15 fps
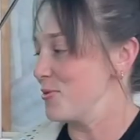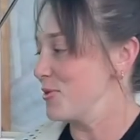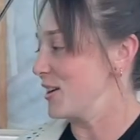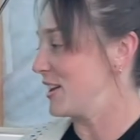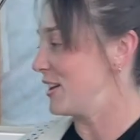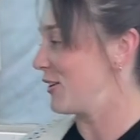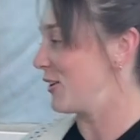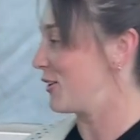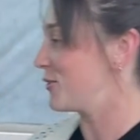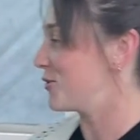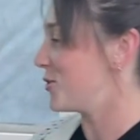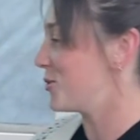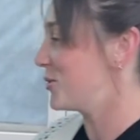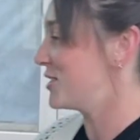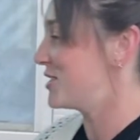really looking
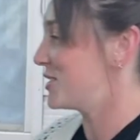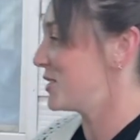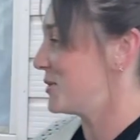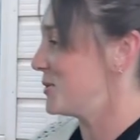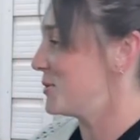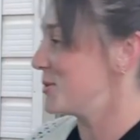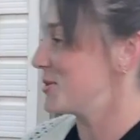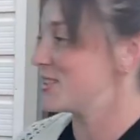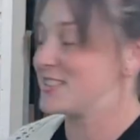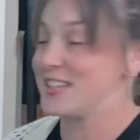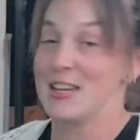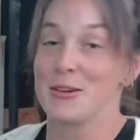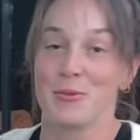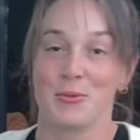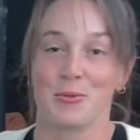forward to
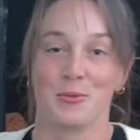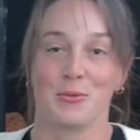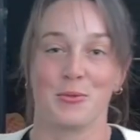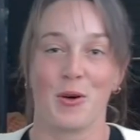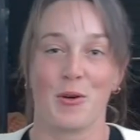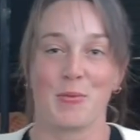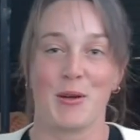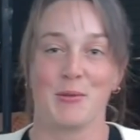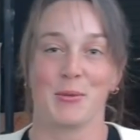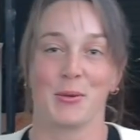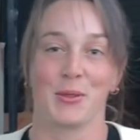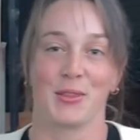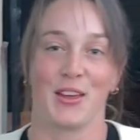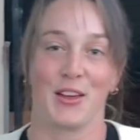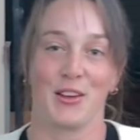seeing what people
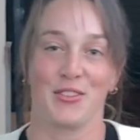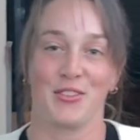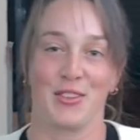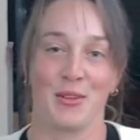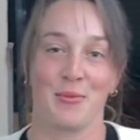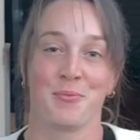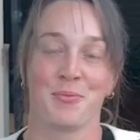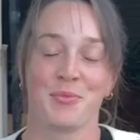think of them.